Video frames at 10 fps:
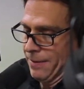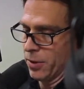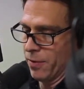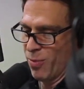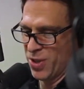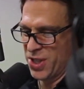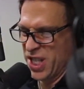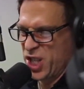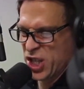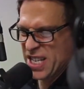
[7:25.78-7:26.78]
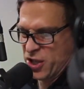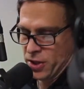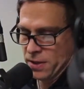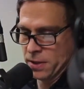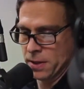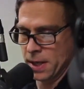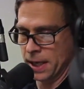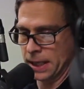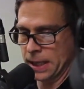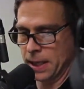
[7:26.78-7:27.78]
sort of more suggestions
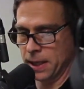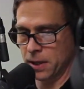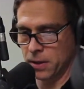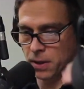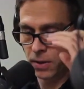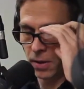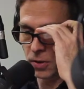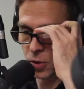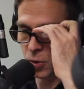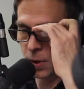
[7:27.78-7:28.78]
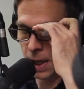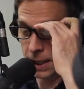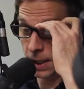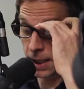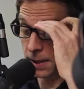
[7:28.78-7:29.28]
than a true guideline.